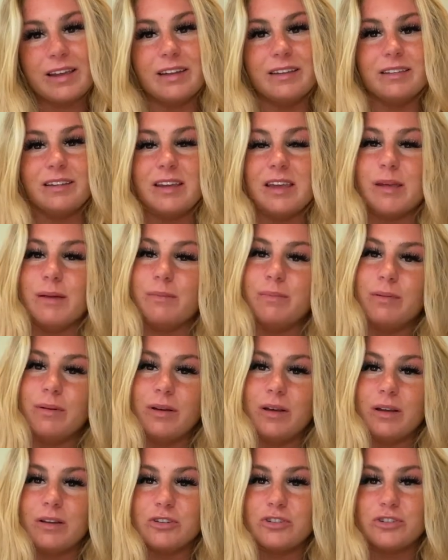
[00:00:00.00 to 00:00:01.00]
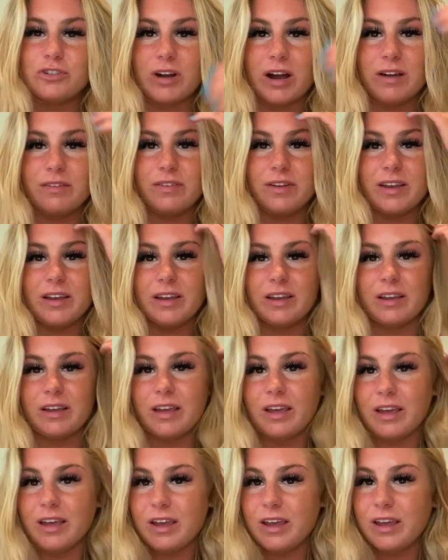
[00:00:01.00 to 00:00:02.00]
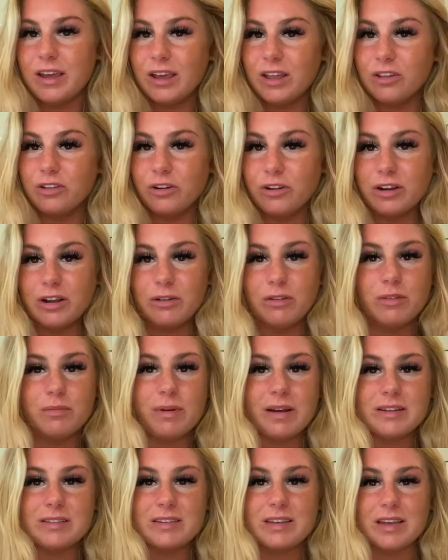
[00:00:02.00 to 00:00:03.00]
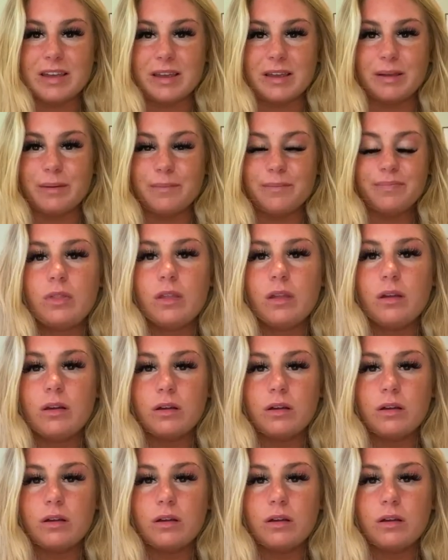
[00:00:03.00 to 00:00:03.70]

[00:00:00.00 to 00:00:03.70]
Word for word: and to keep striving and learning with my team.